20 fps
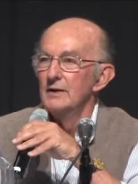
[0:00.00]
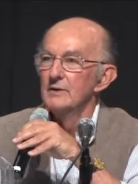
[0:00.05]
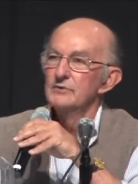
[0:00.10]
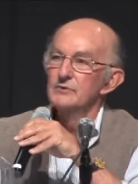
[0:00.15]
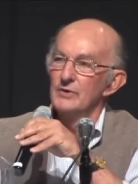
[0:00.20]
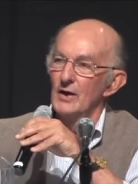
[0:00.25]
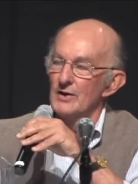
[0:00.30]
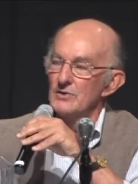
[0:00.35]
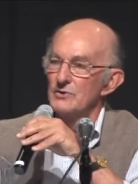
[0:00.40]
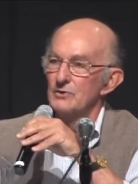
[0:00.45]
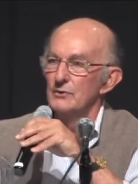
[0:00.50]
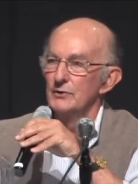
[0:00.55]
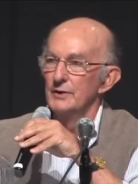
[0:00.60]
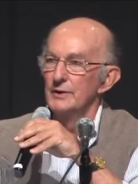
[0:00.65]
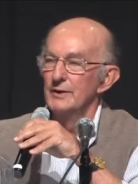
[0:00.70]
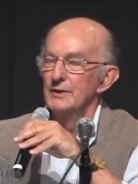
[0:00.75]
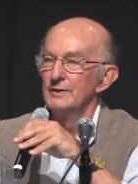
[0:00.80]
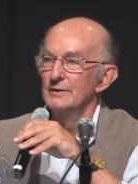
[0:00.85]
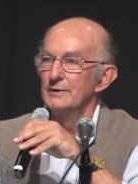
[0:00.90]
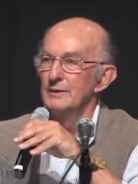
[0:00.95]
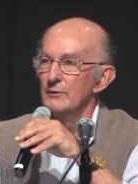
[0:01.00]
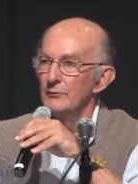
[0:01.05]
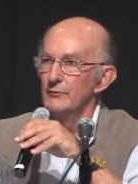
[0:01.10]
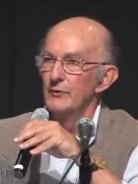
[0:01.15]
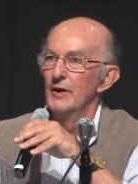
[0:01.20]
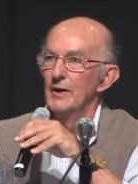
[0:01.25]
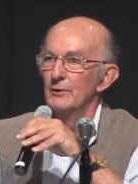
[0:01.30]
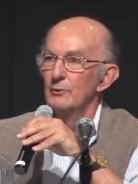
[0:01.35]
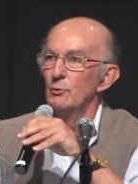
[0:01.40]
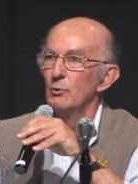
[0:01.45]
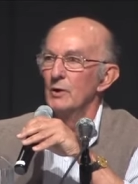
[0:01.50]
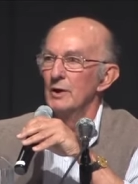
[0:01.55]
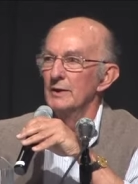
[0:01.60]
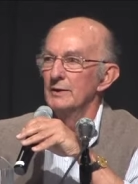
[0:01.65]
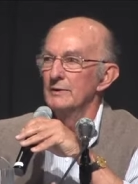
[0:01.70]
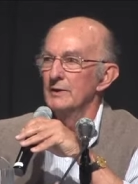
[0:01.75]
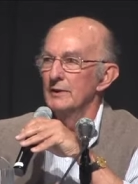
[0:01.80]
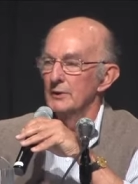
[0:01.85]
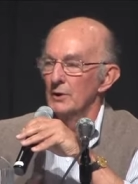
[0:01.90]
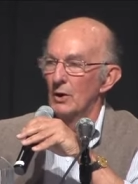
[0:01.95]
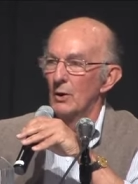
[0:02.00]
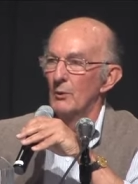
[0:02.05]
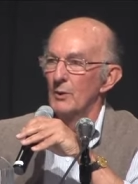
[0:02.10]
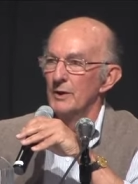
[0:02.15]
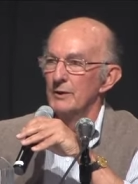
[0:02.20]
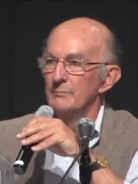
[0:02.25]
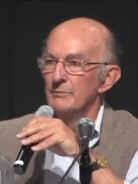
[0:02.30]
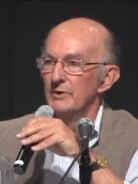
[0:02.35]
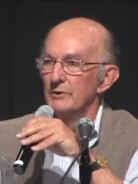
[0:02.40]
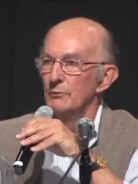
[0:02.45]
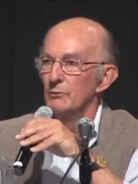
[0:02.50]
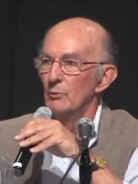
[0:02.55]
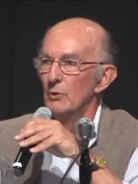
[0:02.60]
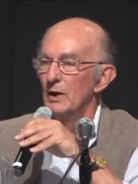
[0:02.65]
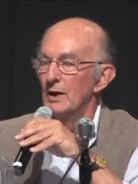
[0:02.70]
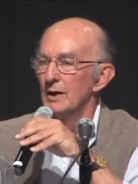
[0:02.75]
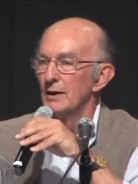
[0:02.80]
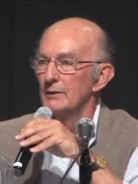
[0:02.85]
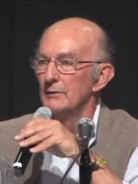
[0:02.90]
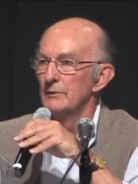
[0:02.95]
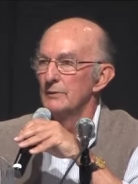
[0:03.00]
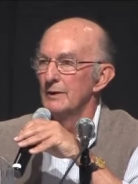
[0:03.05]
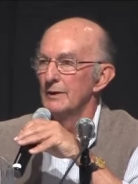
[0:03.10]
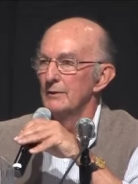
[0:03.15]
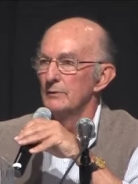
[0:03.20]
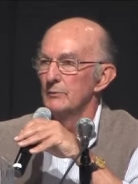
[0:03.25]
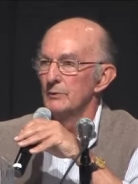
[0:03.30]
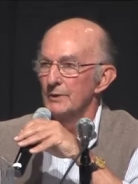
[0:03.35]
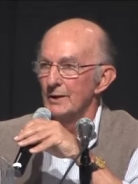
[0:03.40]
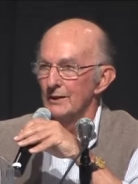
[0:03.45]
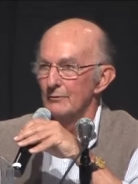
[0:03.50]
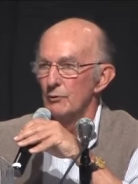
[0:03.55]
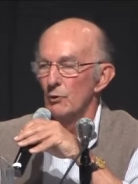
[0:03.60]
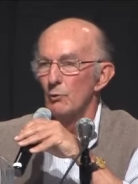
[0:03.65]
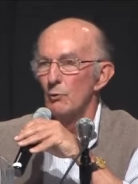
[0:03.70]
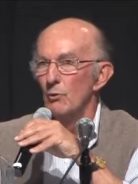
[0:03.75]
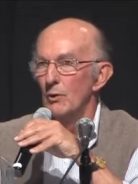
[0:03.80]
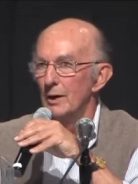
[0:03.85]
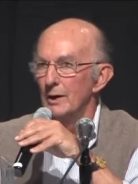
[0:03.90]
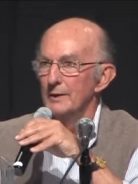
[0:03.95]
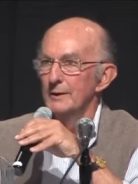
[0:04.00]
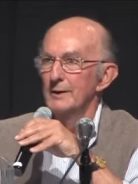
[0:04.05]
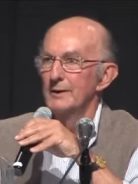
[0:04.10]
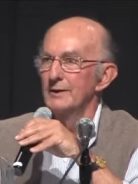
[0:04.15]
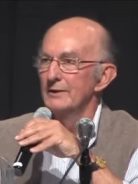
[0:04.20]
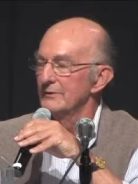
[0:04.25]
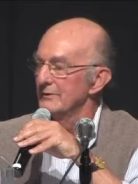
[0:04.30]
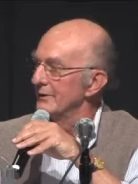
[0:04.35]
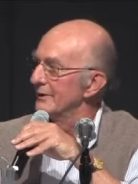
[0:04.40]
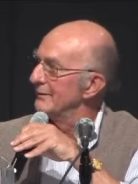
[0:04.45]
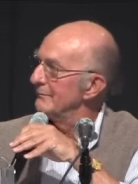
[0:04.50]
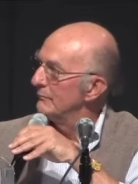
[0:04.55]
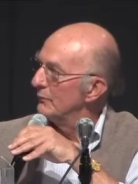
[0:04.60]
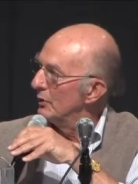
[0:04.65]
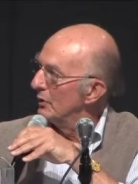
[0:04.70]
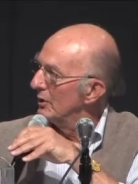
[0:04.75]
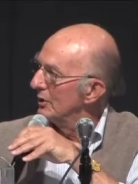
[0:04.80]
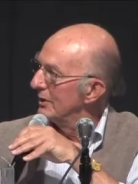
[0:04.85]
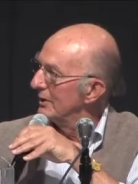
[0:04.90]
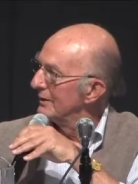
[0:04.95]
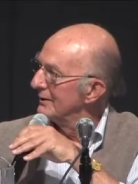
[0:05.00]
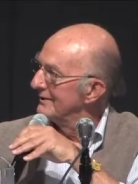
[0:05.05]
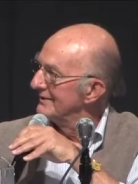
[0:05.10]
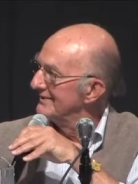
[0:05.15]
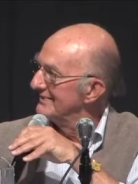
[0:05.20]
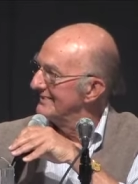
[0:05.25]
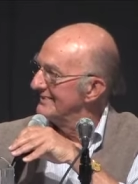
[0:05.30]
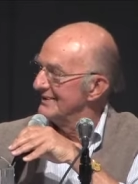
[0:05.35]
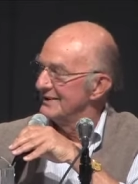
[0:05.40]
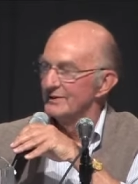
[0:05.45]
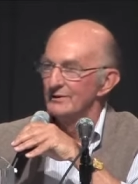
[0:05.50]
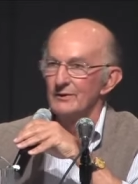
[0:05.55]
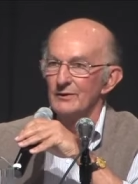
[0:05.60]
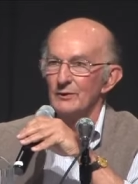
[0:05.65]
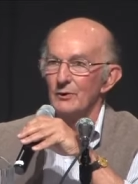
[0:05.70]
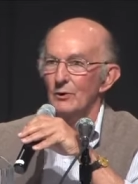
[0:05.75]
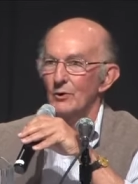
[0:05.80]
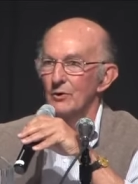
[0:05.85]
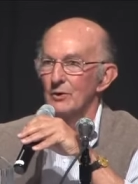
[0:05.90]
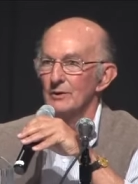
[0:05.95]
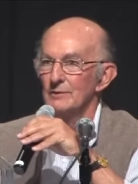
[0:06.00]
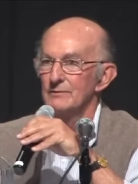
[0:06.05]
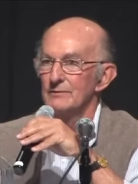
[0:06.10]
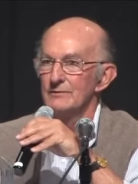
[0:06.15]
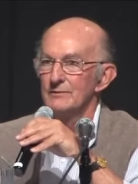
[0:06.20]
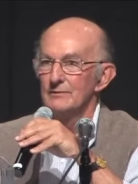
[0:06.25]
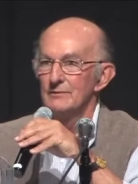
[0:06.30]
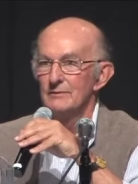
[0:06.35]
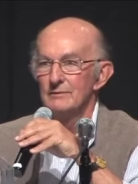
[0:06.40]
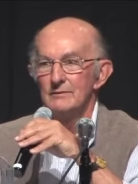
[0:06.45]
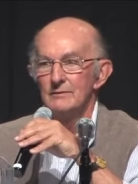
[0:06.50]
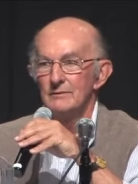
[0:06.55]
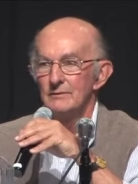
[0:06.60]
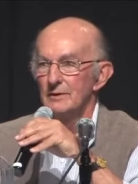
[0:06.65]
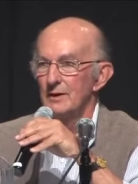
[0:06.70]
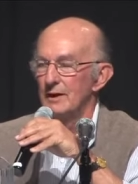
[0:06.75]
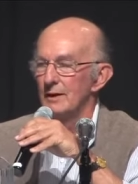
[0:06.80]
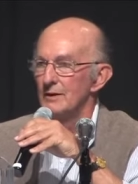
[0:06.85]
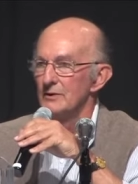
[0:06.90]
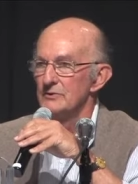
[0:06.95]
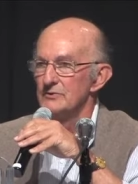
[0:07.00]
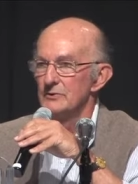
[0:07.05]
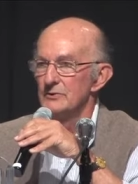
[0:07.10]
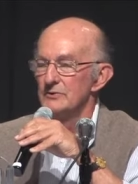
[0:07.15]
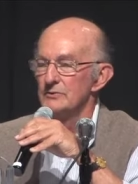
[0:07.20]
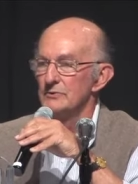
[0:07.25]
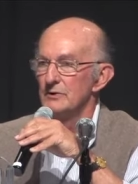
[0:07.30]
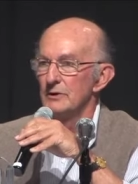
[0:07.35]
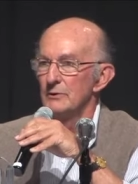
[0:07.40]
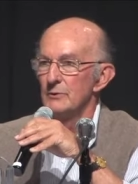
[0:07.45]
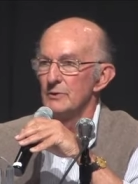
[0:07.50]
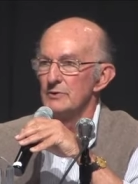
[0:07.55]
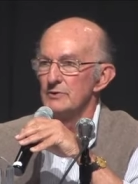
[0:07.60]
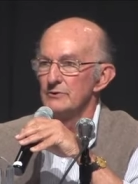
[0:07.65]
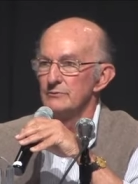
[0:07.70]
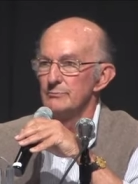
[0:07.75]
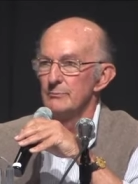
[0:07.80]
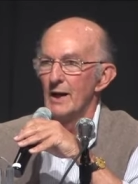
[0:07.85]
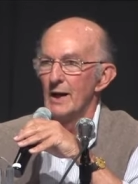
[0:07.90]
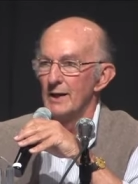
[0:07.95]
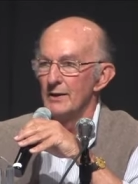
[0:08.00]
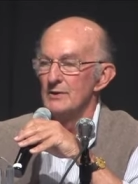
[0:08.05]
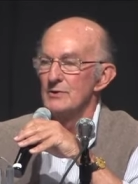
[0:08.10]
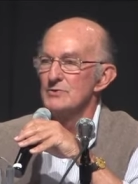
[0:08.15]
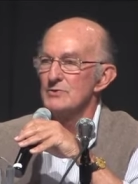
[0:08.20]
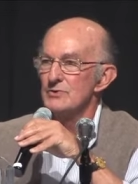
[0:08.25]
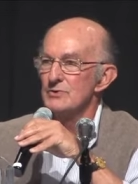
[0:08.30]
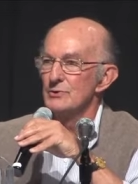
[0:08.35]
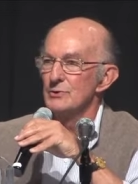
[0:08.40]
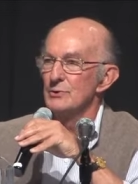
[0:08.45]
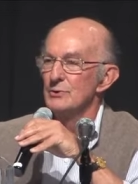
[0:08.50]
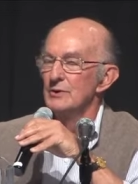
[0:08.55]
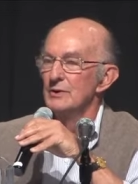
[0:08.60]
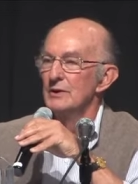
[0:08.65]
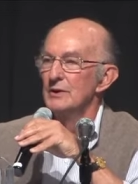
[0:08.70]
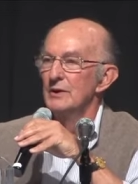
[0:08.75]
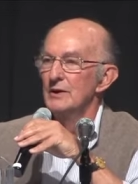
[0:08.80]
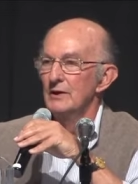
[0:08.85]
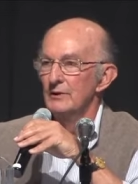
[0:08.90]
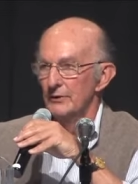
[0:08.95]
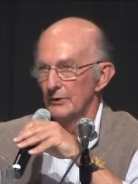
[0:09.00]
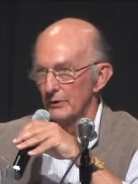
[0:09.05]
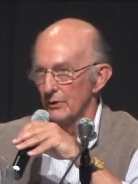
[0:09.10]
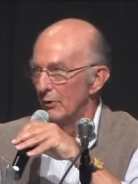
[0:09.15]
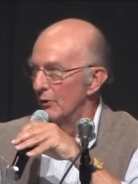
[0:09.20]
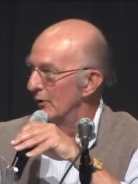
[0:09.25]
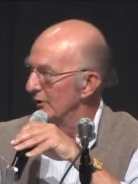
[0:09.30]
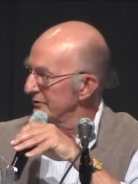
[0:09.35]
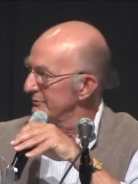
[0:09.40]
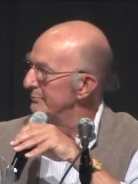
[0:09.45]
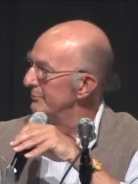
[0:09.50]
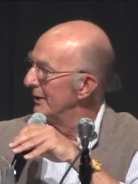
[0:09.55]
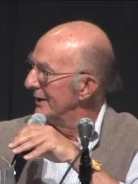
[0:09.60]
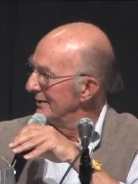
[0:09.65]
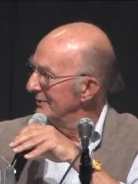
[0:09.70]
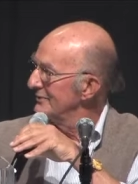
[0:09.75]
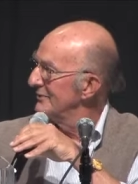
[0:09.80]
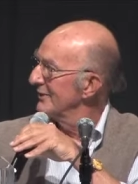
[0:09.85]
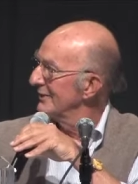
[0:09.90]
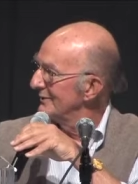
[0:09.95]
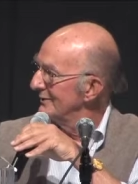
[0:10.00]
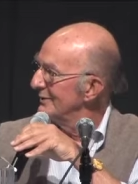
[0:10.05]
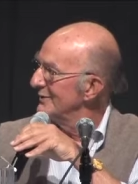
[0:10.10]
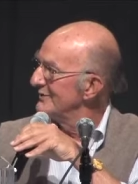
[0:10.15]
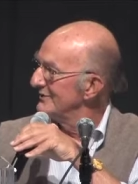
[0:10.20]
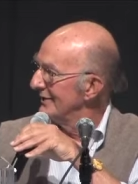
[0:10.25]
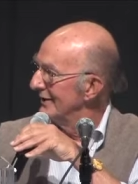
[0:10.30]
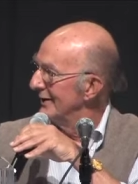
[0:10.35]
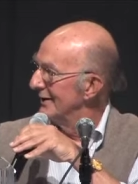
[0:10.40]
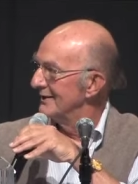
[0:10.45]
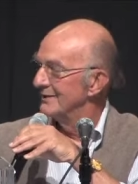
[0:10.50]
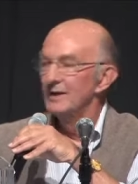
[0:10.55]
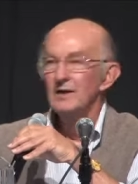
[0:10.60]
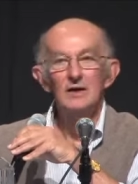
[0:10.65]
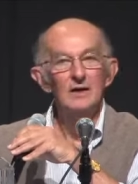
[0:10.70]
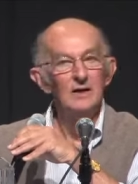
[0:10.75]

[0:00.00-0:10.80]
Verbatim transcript: essentially defend what had already been won. And we never won anything more in the court cases, though we just managed to, Keep the courts basically said,